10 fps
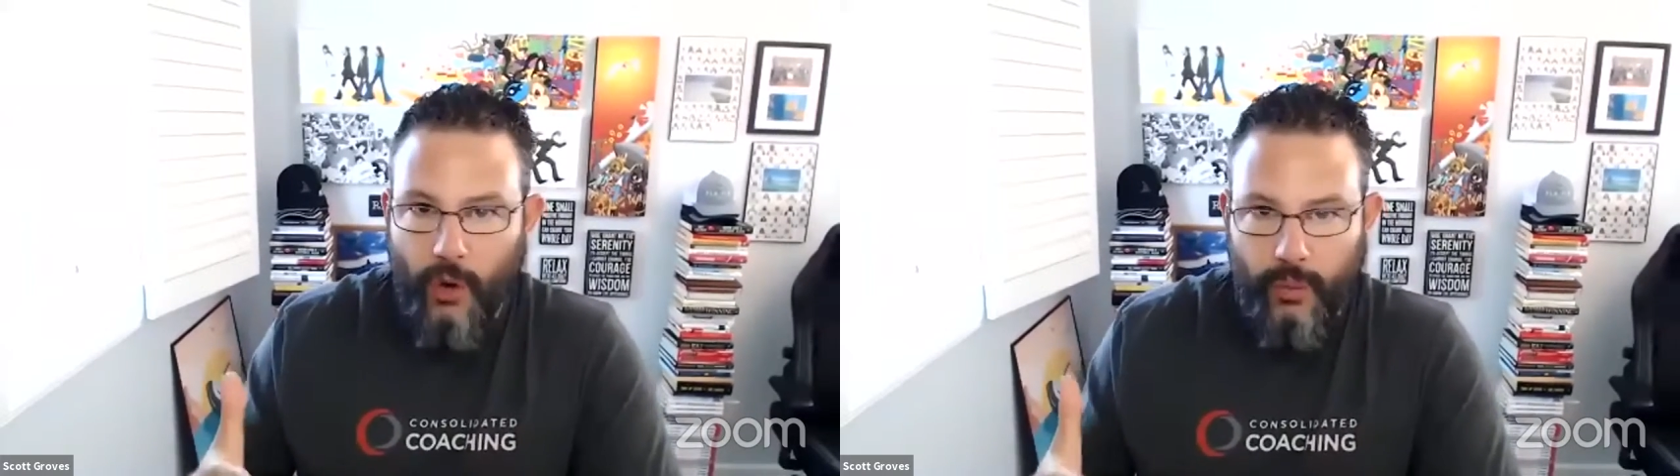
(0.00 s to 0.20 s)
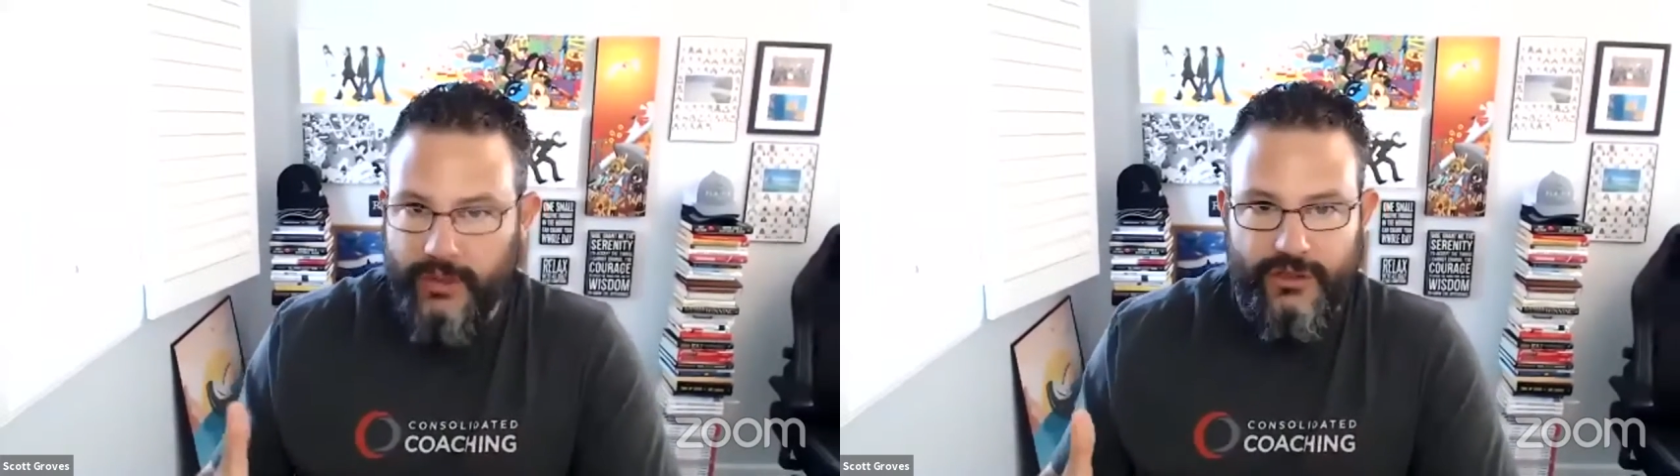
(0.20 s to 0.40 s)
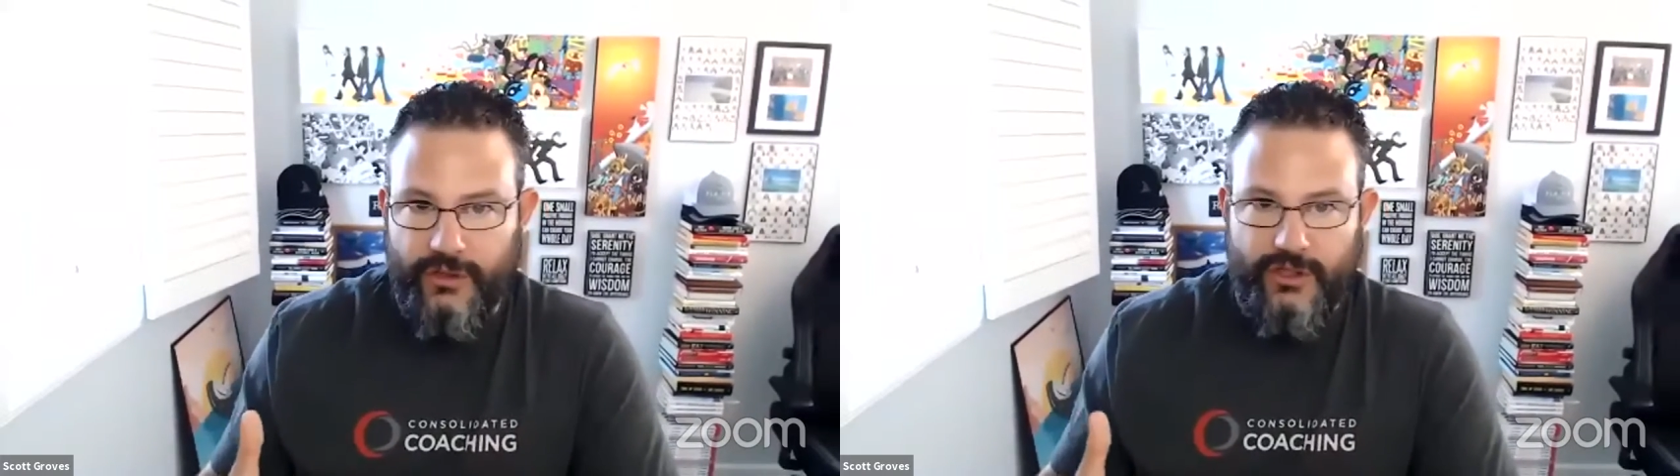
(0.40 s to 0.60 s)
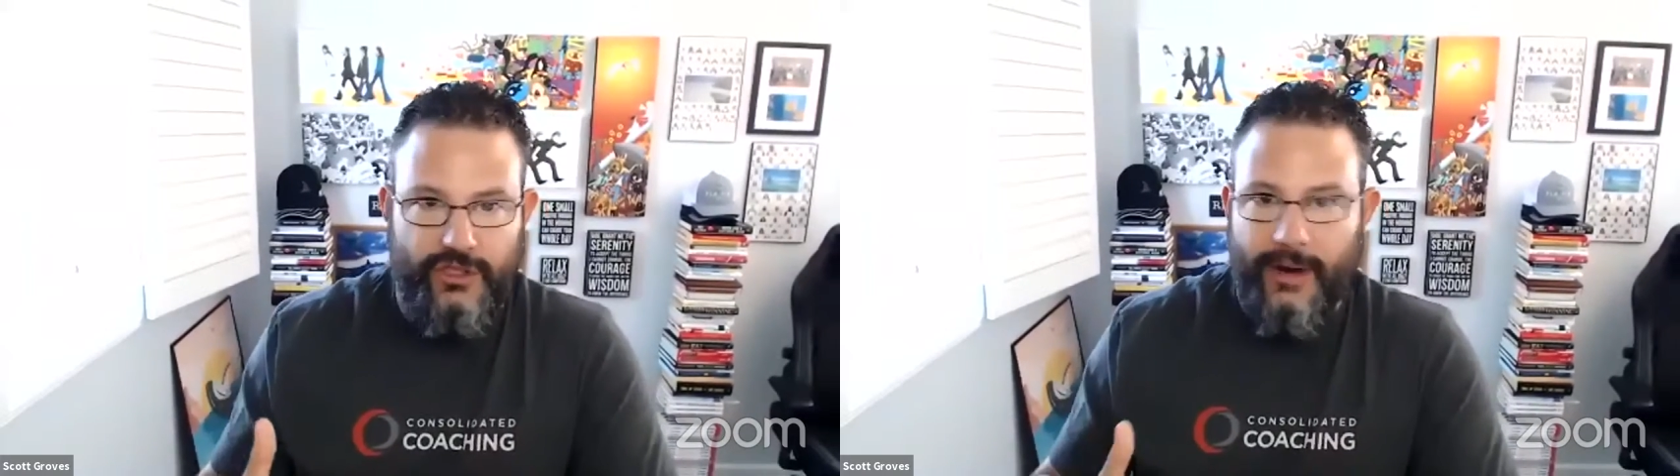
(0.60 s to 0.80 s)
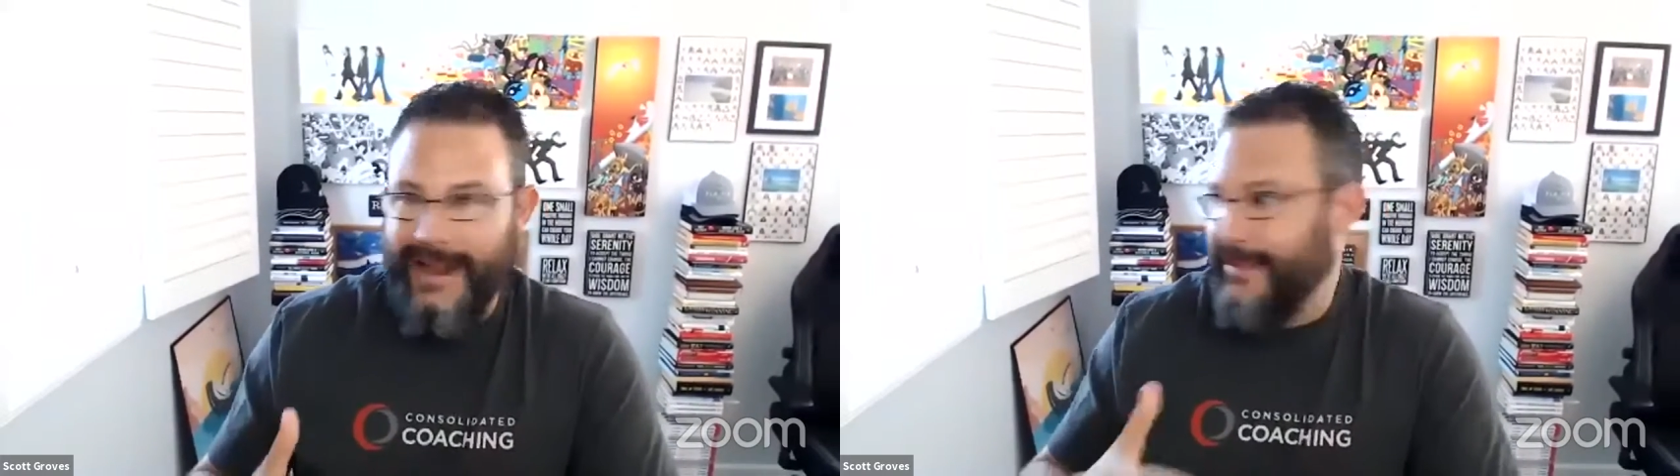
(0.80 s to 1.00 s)
realtors
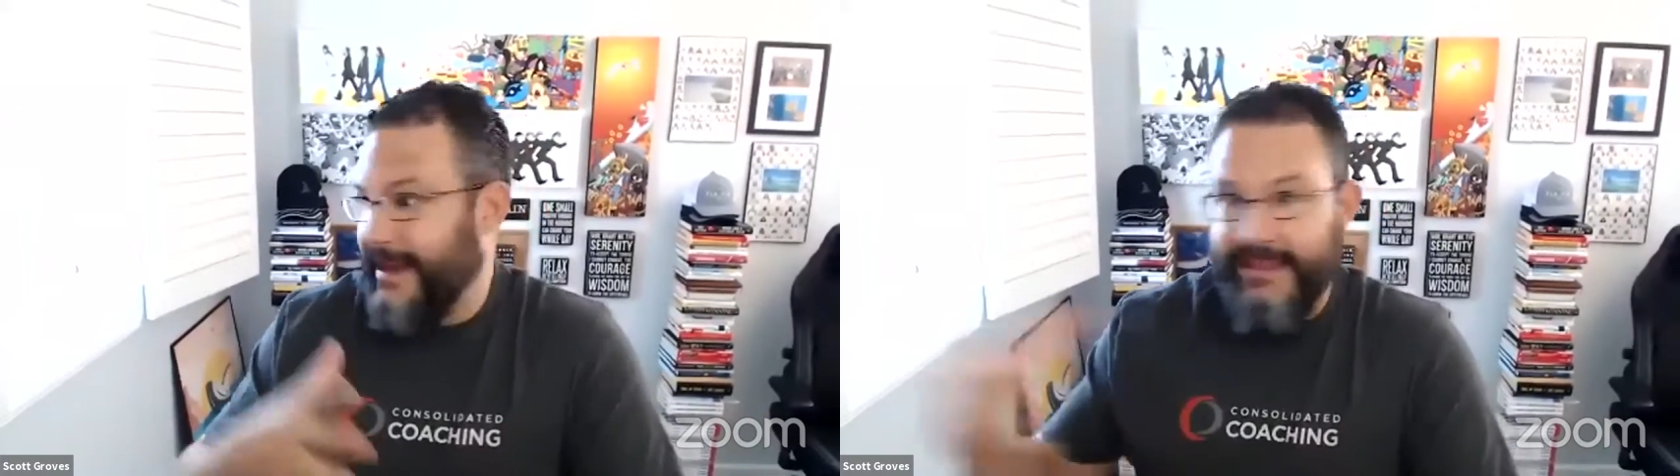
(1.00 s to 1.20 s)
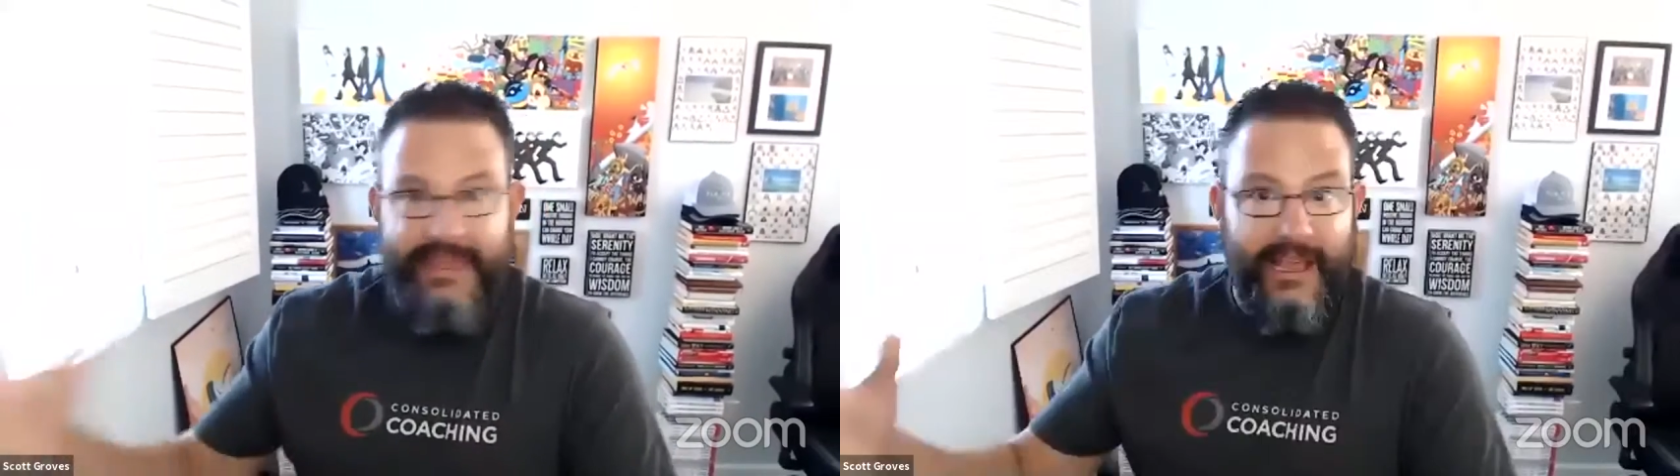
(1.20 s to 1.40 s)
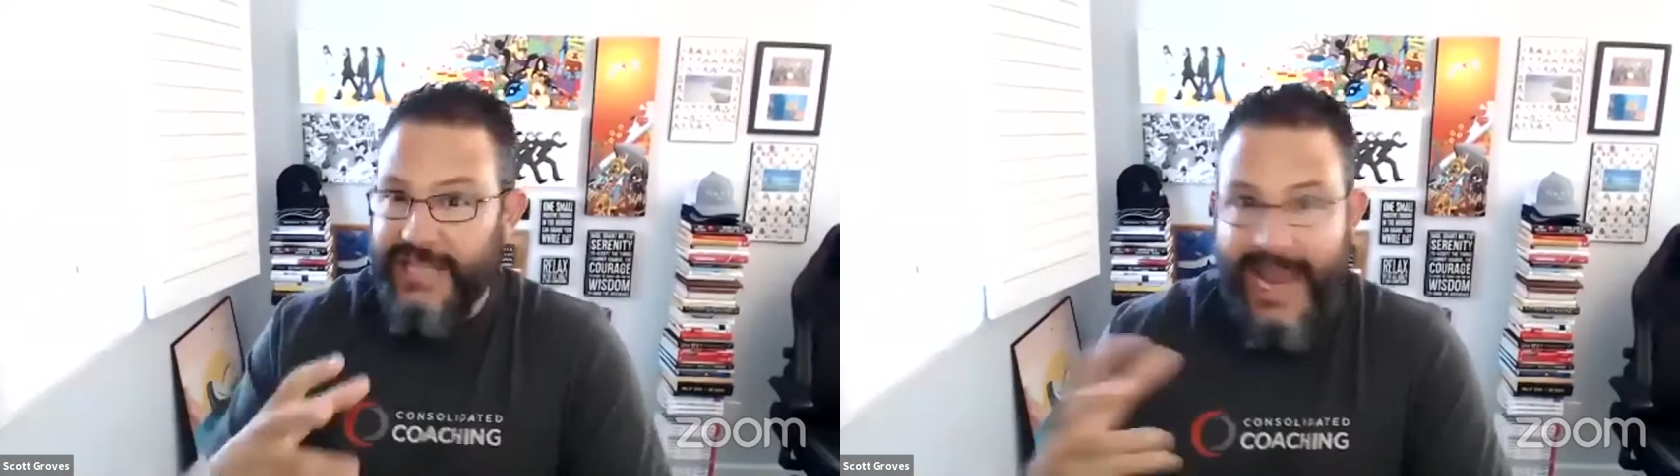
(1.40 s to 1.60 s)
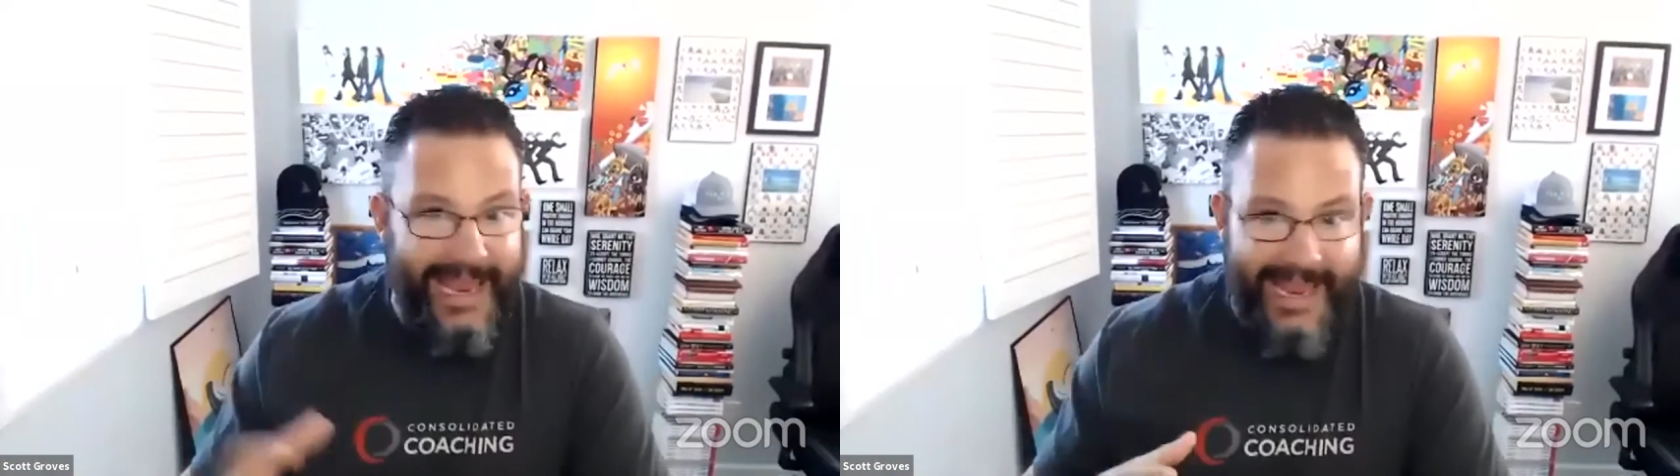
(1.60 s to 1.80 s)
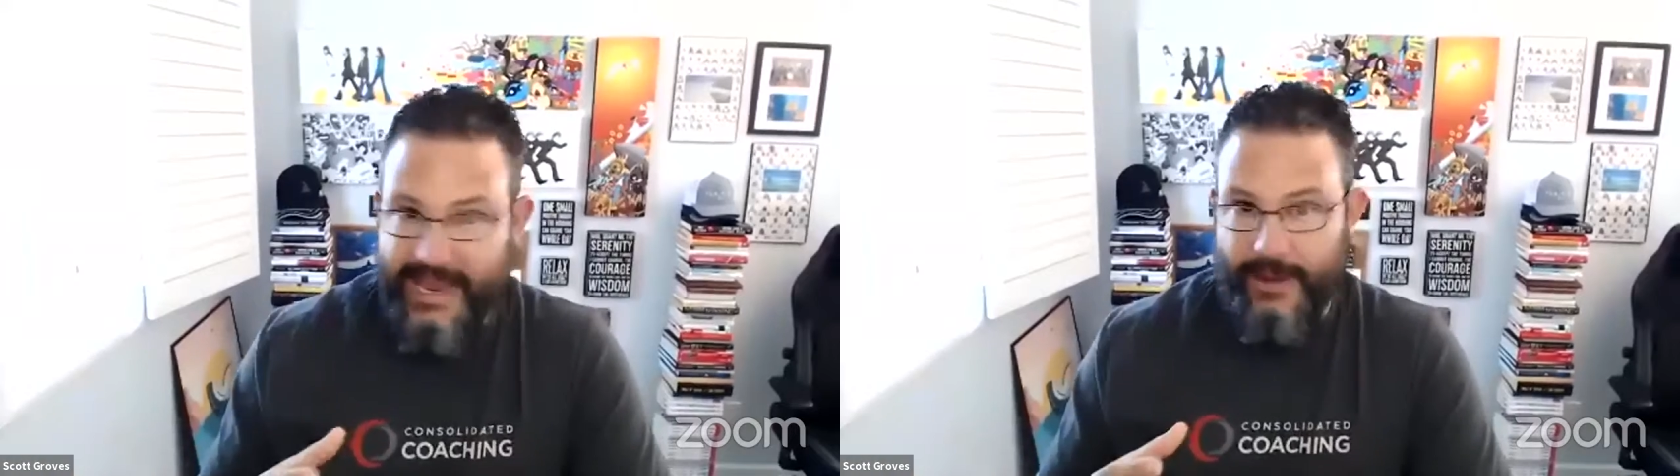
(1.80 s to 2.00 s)
start out like they'll take
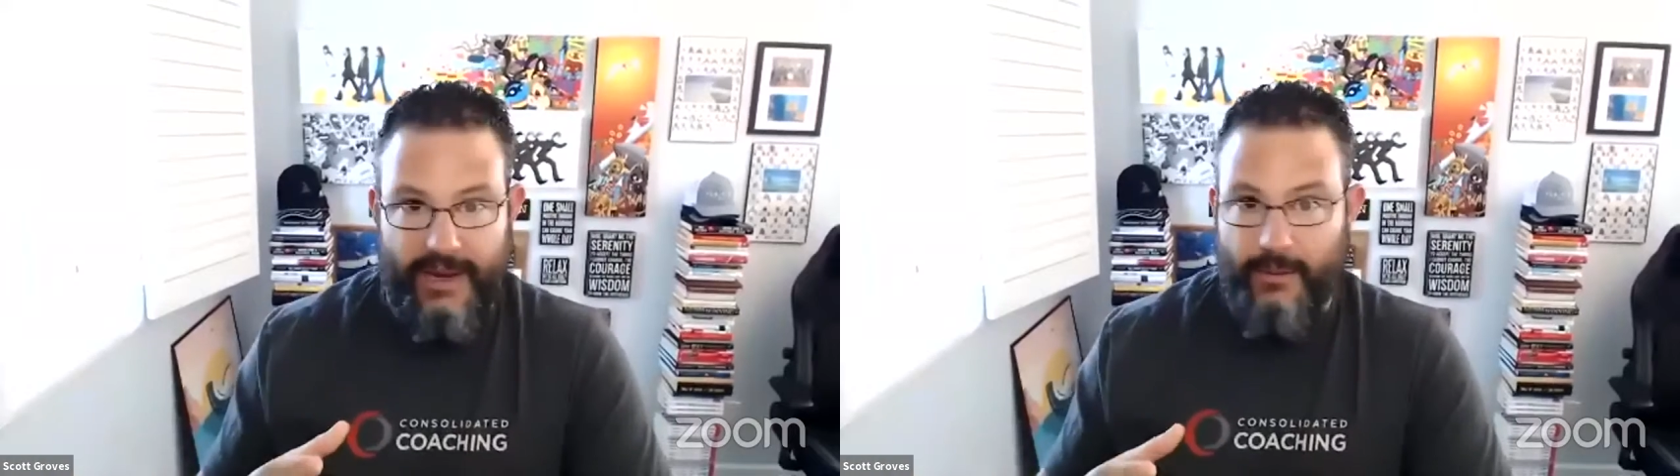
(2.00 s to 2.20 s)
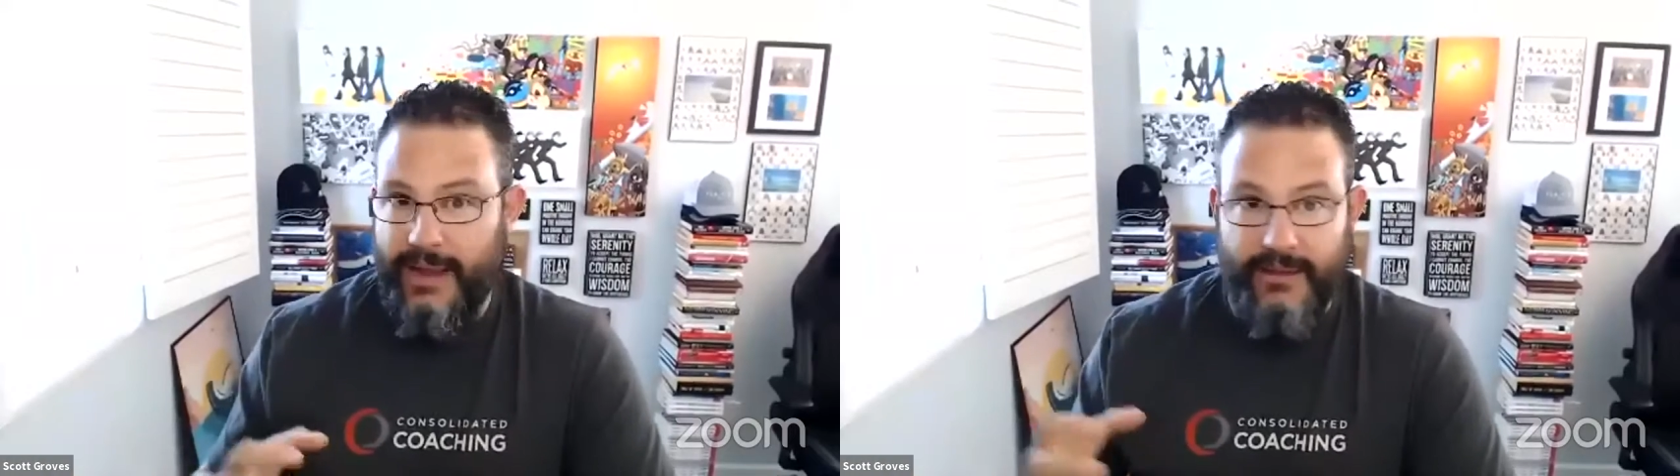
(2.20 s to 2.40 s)
anybody, right?